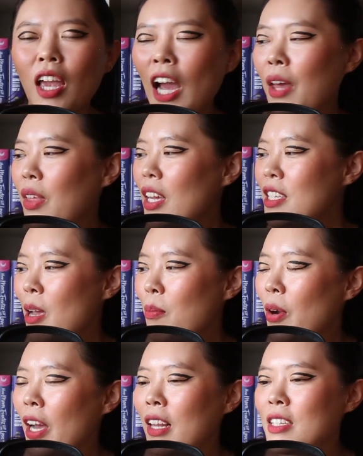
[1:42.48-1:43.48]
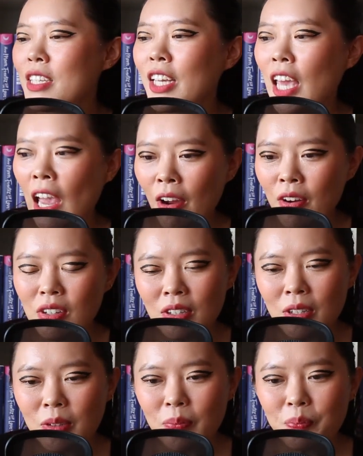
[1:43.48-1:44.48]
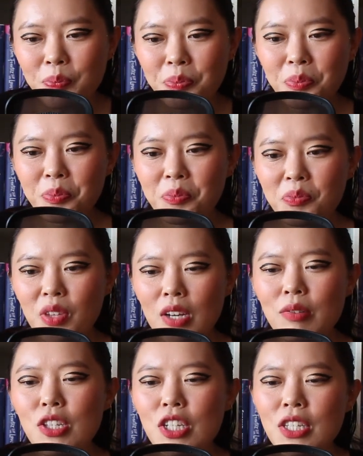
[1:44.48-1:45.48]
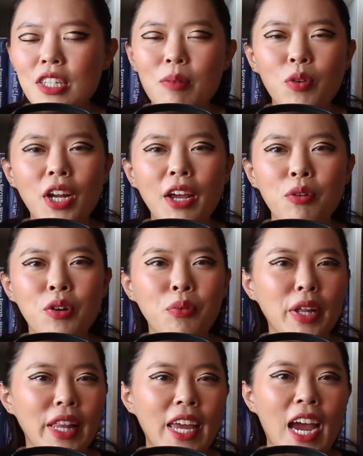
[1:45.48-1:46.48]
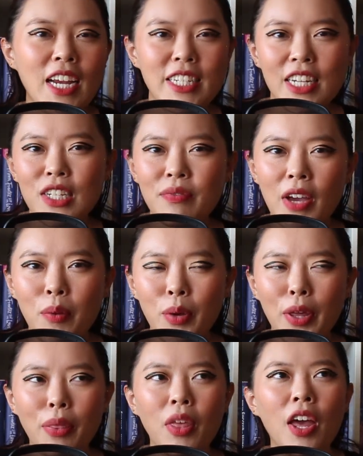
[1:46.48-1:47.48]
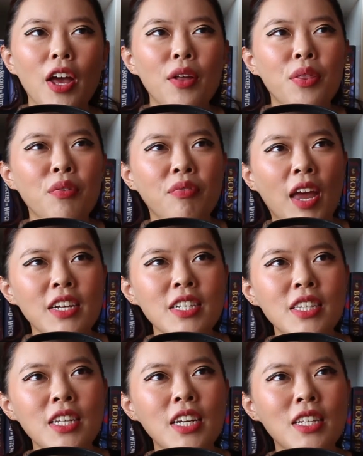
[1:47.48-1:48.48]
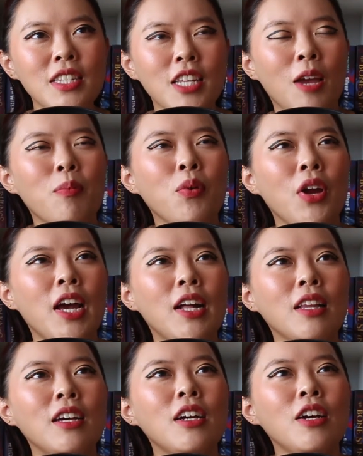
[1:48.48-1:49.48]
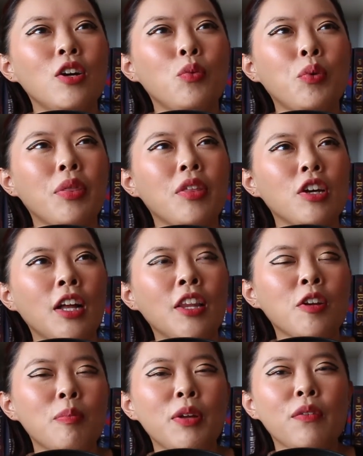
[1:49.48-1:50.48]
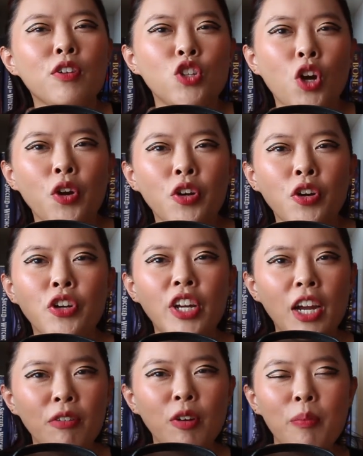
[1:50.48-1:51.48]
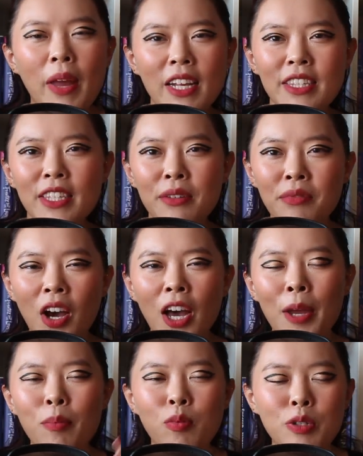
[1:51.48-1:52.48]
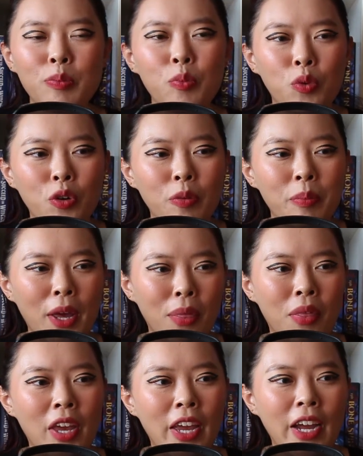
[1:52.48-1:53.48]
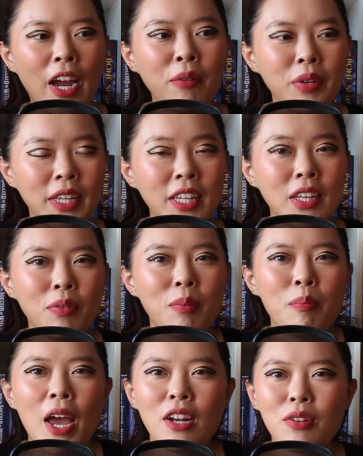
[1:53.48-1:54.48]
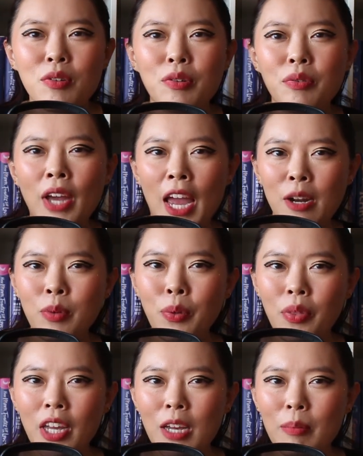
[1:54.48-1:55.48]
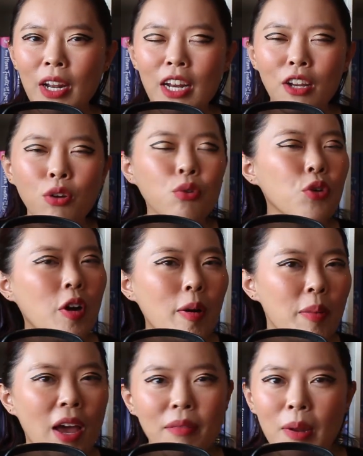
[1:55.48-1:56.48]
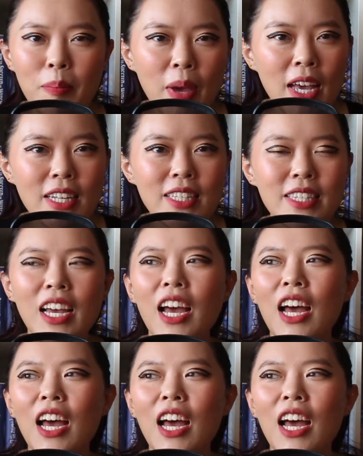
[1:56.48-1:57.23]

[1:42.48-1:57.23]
I think Sabriel as a character was just someone I could really identify with. The fantasy in Sabriel with a little bit of a darker necromancy vibe was more my thing. I really loved the magical animal thing, but I didn't grow up having pets.